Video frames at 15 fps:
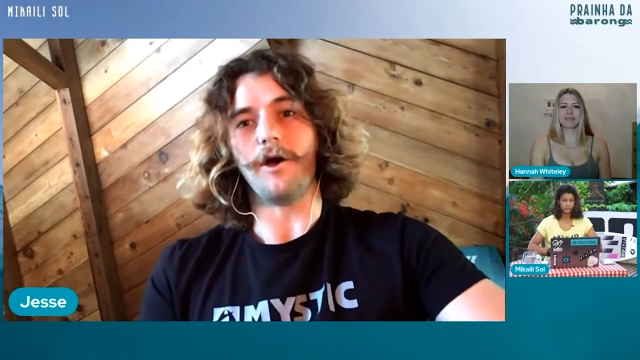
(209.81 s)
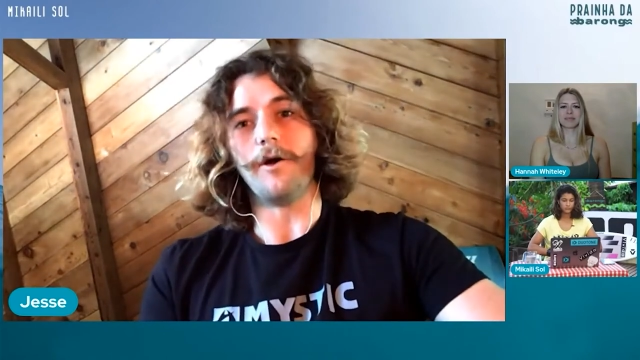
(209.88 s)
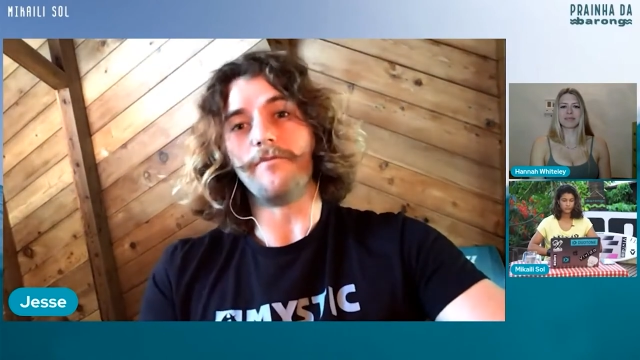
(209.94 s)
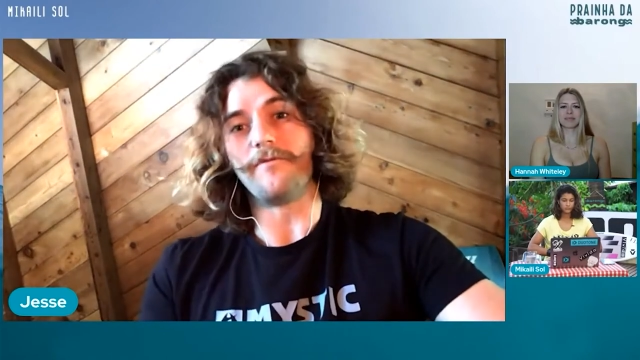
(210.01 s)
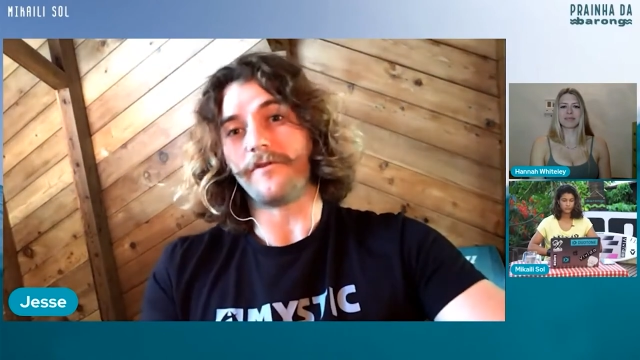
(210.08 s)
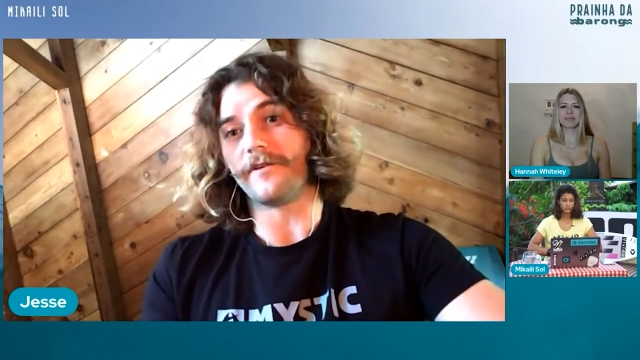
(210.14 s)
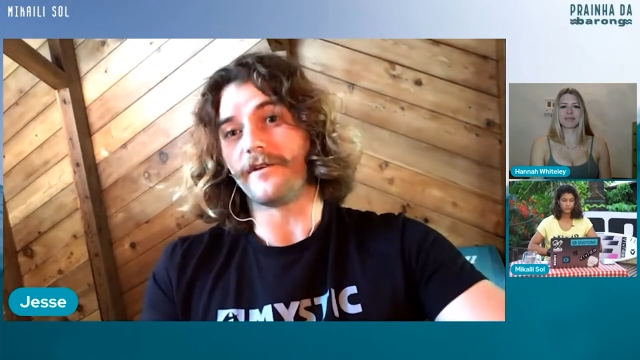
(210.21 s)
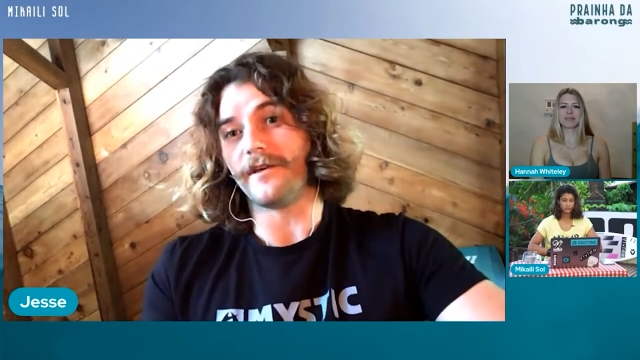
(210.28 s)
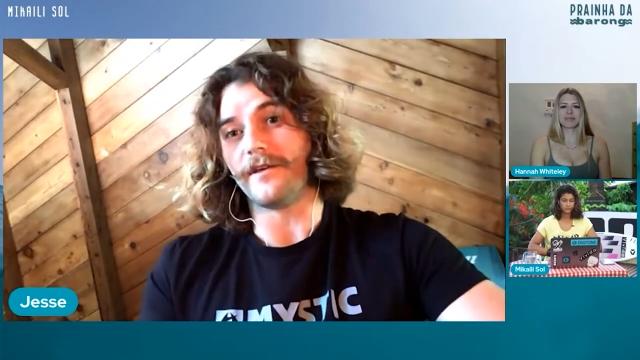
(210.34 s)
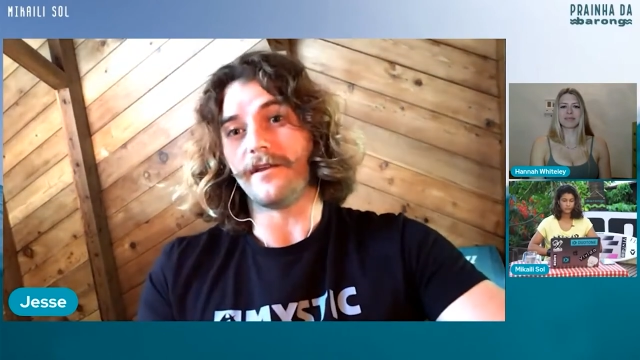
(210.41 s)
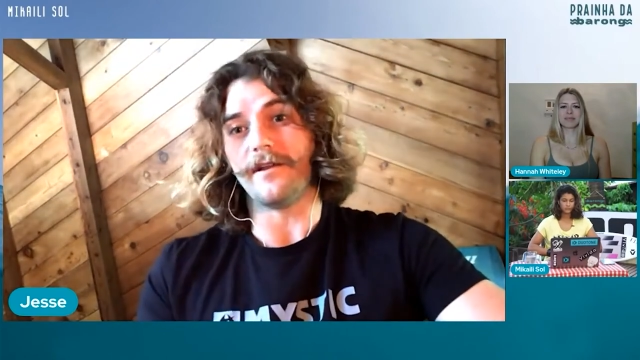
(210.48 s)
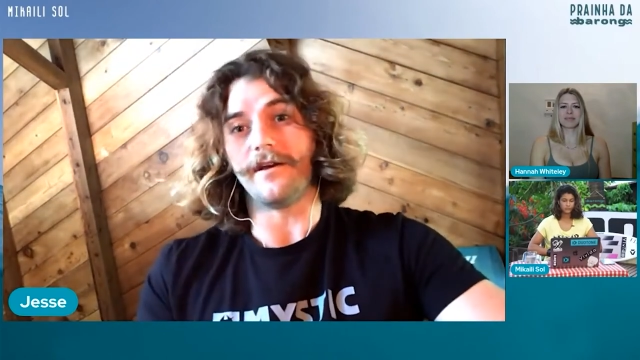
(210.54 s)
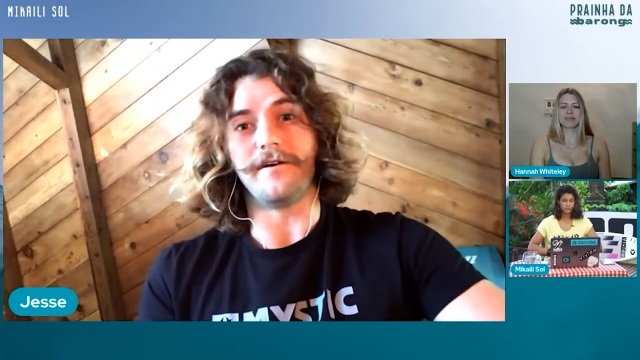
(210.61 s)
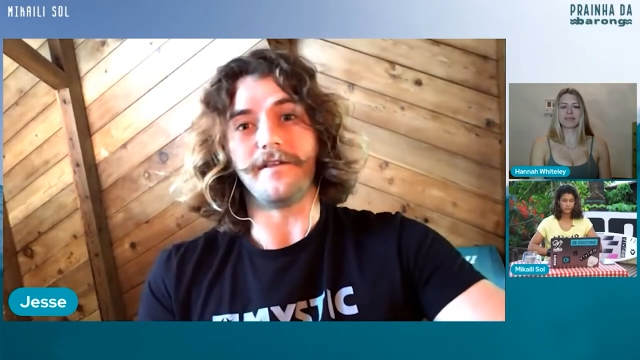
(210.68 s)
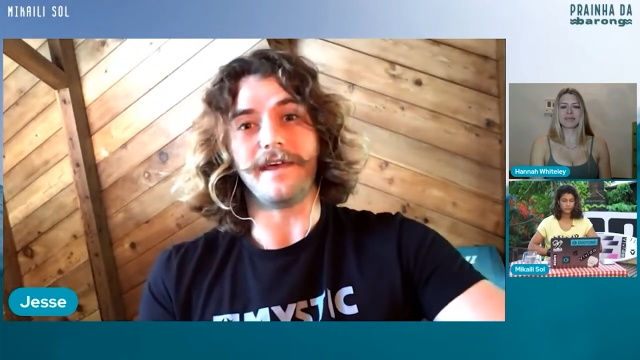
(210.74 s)
Hopefully,
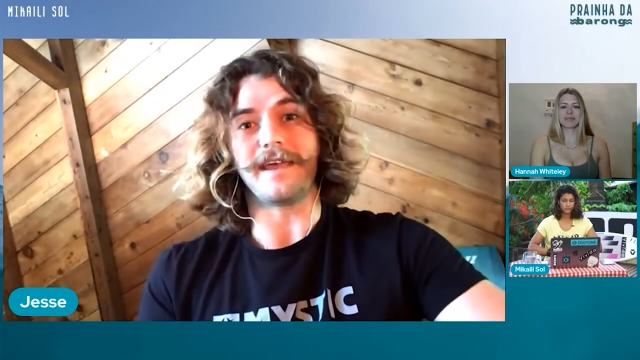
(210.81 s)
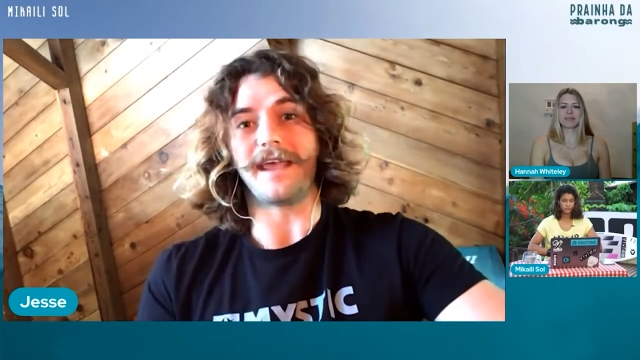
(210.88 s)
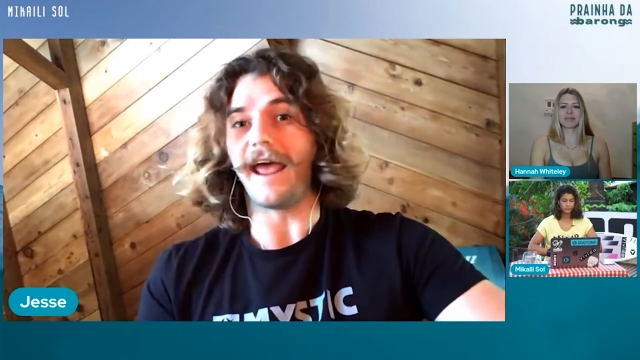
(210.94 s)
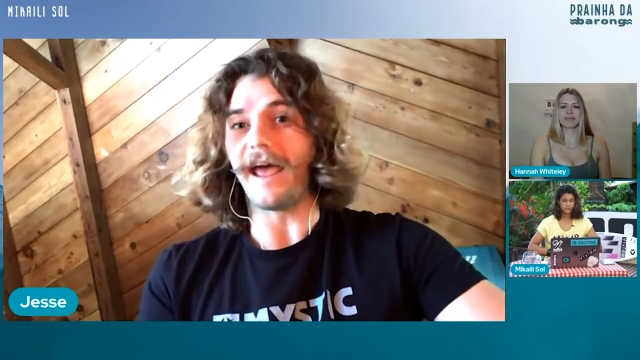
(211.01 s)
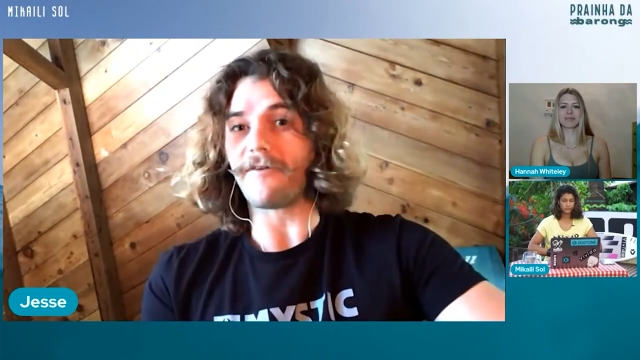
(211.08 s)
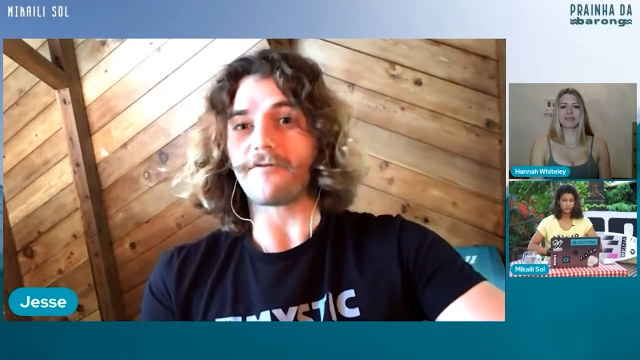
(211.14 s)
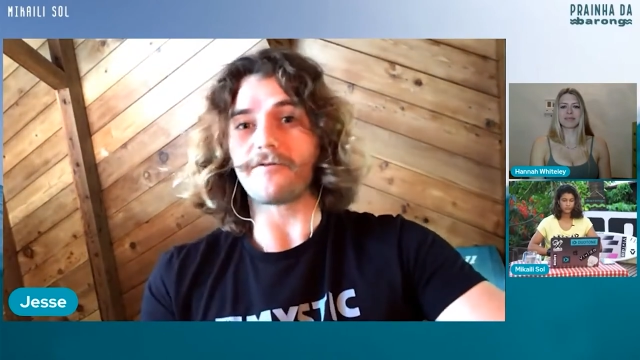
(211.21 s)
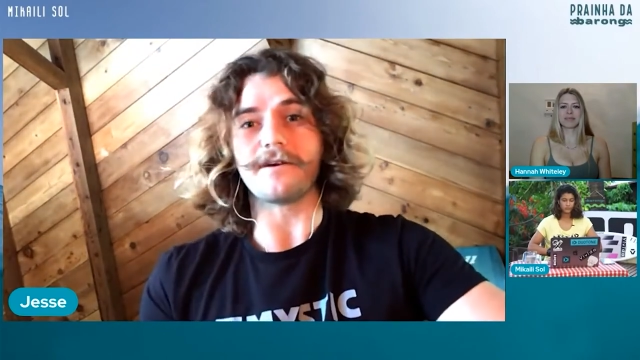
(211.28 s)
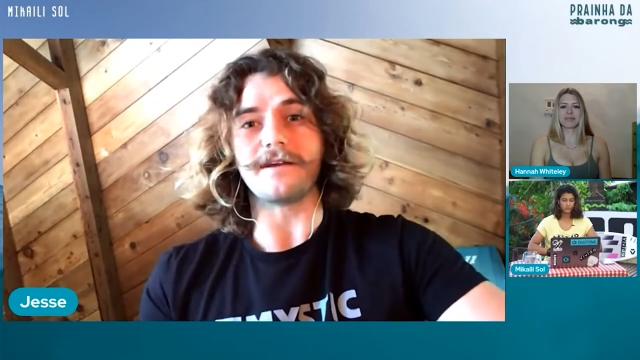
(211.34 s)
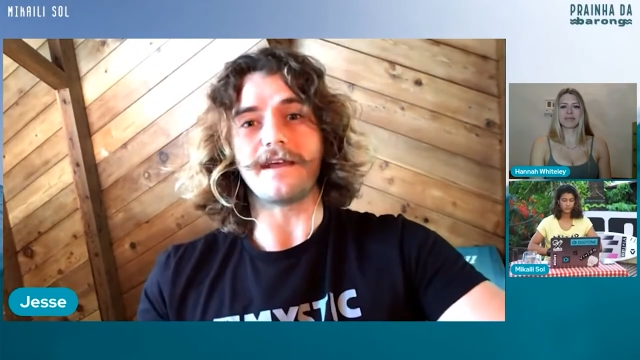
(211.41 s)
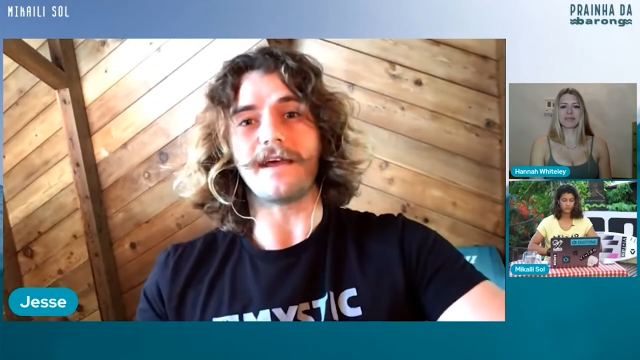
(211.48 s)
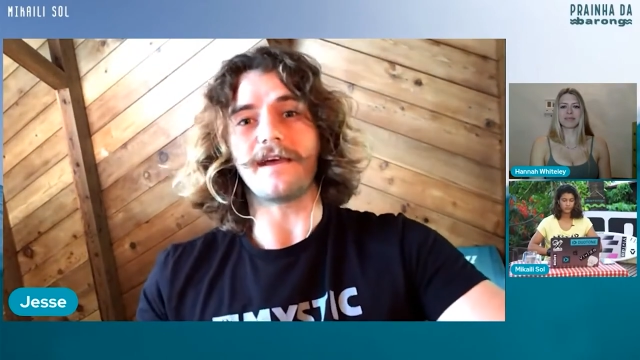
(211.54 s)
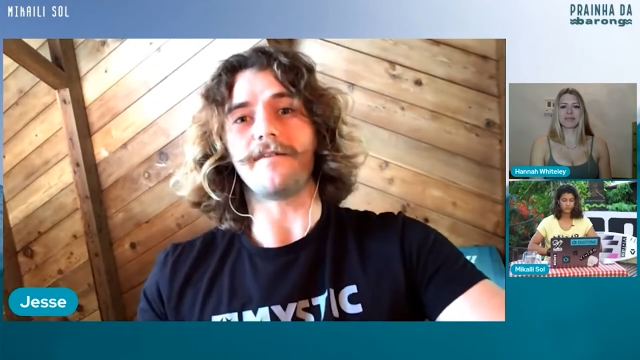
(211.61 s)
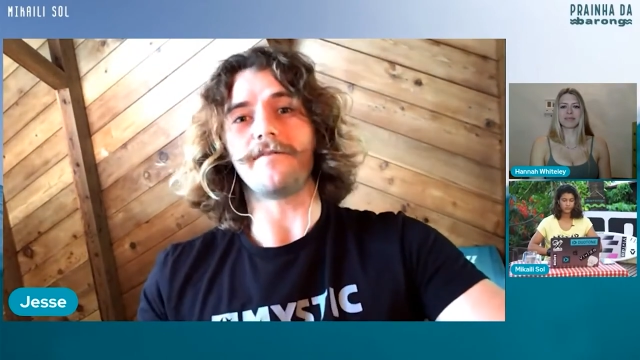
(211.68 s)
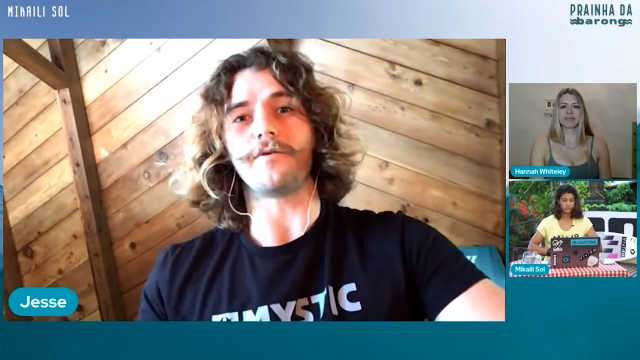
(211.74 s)
you know like every
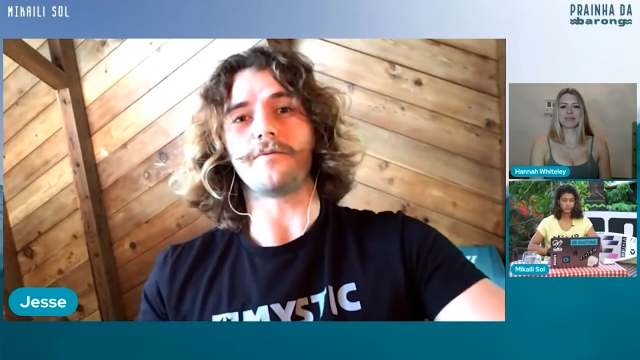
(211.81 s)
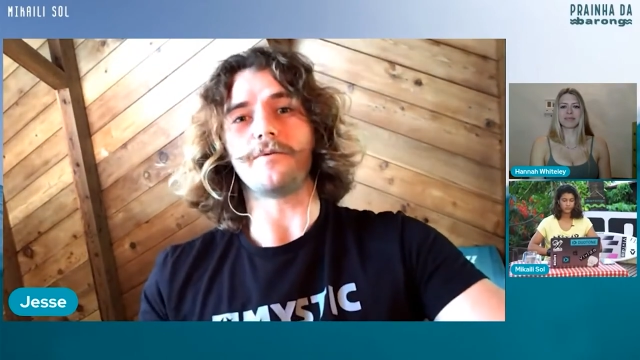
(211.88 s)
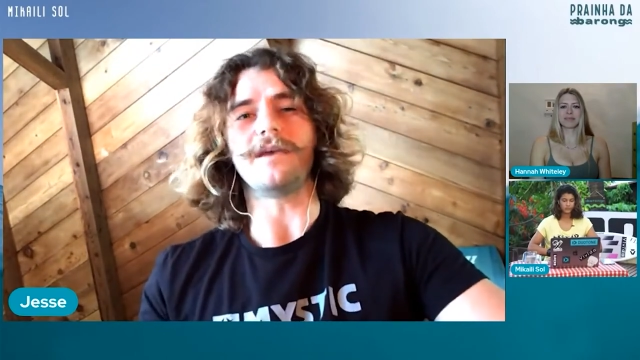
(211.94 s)
day of the